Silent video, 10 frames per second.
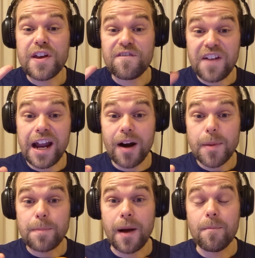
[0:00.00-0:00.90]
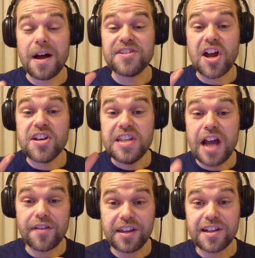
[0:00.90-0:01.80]
your finger up your bum and done
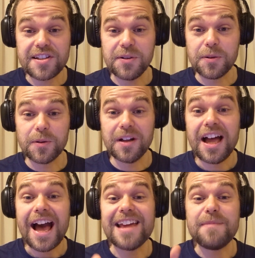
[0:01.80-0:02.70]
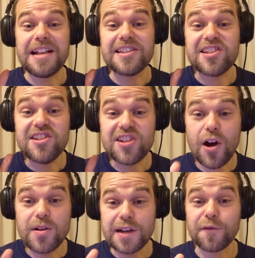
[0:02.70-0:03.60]
nothing at all. And it means
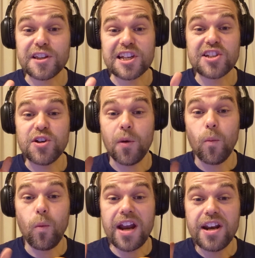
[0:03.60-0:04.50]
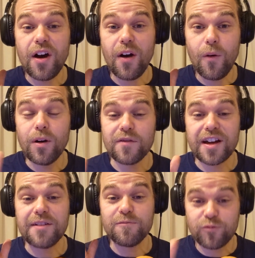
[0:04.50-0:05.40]
no difference because you can win all of
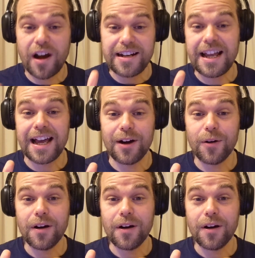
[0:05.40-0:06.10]
it right now.